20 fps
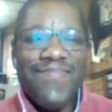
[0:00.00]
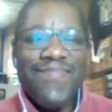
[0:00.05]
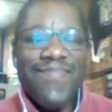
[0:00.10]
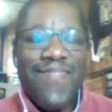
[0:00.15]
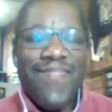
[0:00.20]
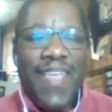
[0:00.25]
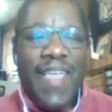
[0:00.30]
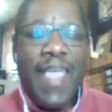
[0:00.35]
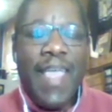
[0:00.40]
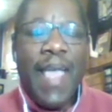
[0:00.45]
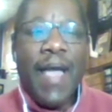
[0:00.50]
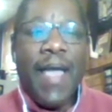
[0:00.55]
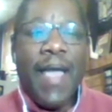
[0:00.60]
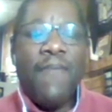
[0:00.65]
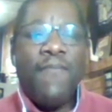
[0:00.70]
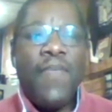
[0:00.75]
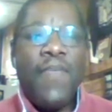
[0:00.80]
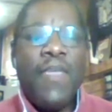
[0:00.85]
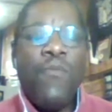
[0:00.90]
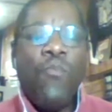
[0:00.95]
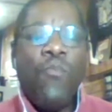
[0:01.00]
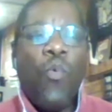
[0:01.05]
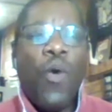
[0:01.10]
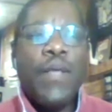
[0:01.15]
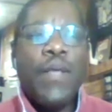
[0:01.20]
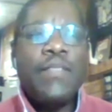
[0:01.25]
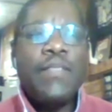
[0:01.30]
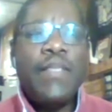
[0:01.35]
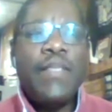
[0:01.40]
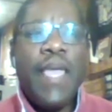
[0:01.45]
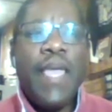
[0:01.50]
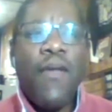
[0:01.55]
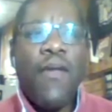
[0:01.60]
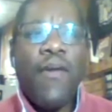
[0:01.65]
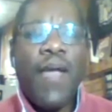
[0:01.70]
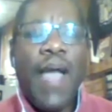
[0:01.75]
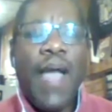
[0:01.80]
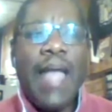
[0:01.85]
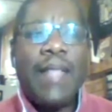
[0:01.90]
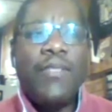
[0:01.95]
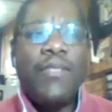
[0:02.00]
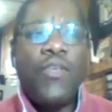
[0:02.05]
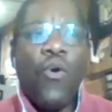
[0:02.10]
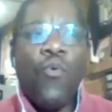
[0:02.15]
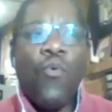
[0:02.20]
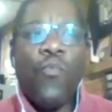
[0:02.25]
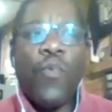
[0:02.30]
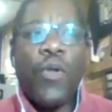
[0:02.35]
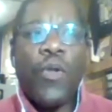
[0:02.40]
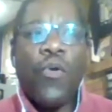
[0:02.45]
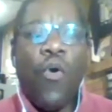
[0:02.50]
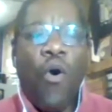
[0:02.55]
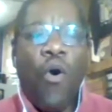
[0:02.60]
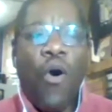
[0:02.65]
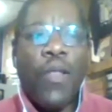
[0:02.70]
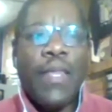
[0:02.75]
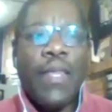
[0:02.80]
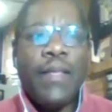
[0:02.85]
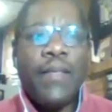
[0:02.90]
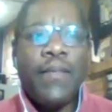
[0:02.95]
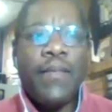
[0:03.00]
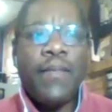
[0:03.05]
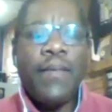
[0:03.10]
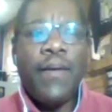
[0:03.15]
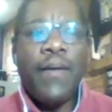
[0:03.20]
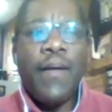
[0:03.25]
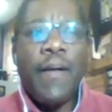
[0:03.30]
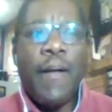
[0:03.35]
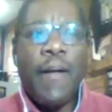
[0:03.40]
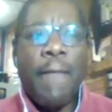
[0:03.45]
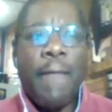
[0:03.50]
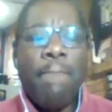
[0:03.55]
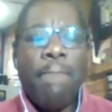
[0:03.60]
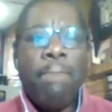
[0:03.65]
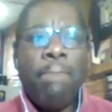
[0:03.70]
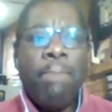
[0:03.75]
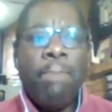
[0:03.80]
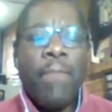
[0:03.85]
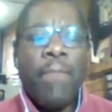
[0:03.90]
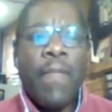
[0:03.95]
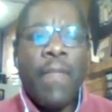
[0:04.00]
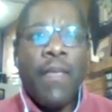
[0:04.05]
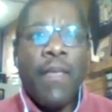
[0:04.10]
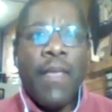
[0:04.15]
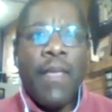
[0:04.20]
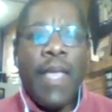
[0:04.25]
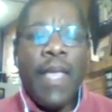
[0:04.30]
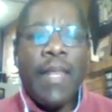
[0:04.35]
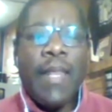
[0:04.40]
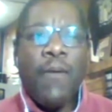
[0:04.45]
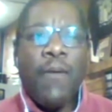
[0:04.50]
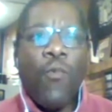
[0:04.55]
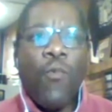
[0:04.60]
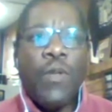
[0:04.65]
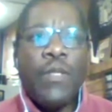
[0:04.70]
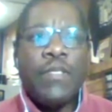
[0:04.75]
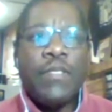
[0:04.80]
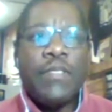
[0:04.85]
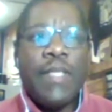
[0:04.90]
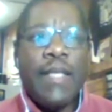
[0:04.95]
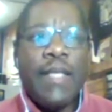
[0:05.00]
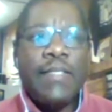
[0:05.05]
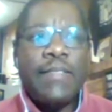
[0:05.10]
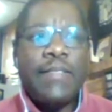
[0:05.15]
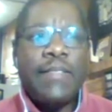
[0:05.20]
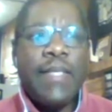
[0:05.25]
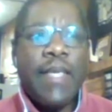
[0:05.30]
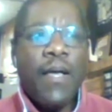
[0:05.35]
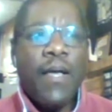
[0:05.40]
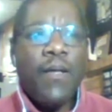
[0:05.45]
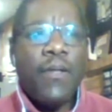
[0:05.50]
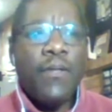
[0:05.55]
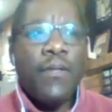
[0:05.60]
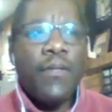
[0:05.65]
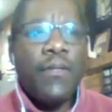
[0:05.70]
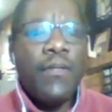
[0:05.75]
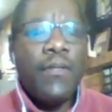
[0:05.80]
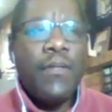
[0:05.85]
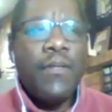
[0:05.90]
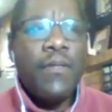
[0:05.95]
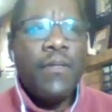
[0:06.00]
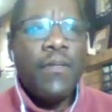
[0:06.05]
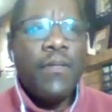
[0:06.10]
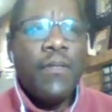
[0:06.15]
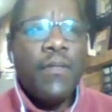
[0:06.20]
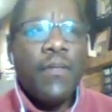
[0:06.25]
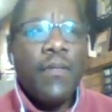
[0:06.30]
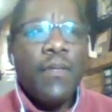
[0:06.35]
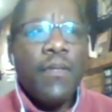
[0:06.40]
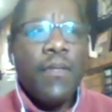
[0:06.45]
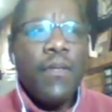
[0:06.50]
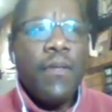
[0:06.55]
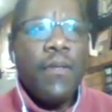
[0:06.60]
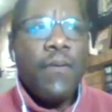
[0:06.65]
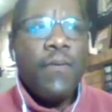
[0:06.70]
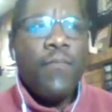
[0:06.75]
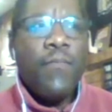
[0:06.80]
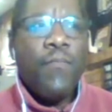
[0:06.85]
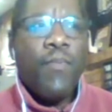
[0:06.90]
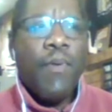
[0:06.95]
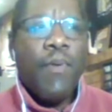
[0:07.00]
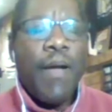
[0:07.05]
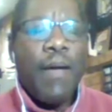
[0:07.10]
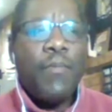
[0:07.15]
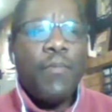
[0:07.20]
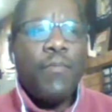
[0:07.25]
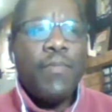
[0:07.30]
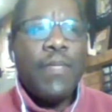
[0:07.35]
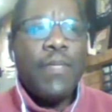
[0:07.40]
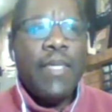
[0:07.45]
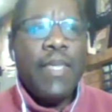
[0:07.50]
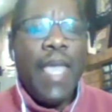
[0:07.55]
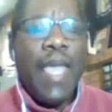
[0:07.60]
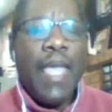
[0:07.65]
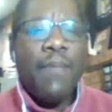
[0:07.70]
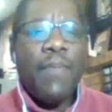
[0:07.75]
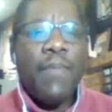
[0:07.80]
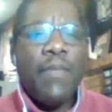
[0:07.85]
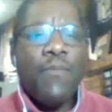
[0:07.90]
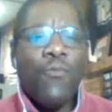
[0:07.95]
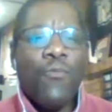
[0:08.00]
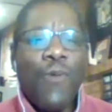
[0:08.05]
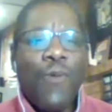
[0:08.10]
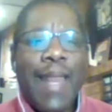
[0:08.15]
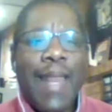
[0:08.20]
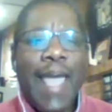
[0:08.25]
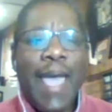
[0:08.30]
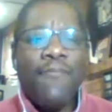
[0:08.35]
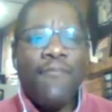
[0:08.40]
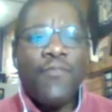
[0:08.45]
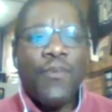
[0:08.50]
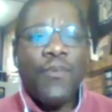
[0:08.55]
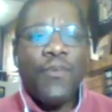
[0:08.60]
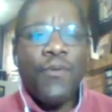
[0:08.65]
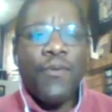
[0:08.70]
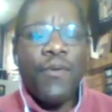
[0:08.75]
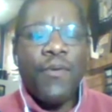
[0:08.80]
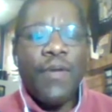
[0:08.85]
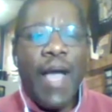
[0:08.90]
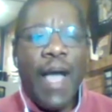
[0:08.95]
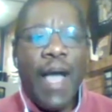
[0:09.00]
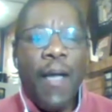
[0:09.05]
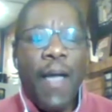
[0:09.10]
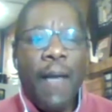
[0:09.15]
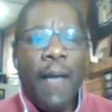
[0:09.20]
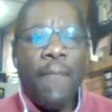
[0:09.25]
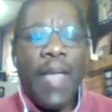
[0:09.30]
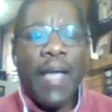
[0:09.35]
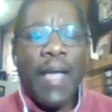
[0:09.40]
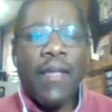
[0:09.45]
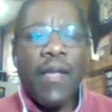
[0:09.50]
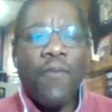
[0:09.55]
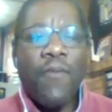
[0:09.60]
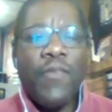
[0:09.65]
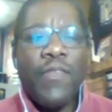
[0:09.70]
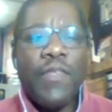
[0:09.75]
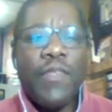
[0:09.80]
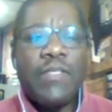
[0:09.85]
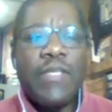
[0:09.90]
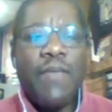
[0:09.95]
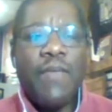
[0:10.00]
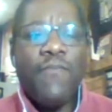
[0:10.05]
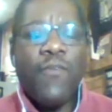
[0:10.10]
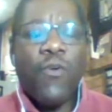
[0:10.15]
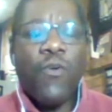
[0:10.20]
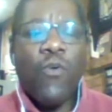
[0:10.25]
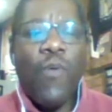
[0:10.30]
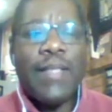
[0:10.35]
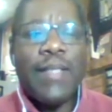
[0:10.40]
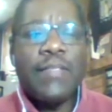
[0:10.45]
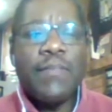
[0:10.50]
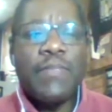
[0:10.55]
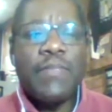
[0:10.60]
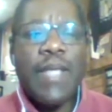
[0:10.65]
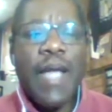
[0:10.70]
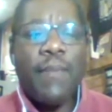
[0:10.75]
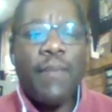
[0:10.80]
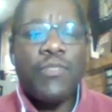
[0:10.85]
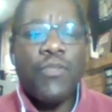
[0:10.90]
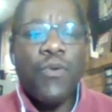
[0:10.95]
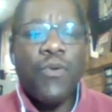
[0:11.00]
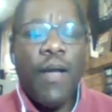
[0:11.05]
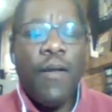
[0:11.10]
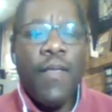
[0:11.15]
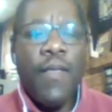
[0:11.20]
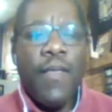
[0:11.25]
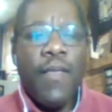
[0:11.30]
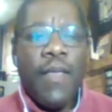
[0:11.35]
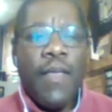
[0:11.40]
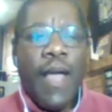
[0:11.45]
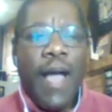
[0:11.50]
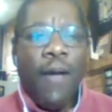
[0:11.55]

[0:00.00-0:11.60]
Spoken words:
Yeah, if he was there, I don't recall it. And I want to say Dell probably came in right after. I mean, I covered the team for quite some time, so I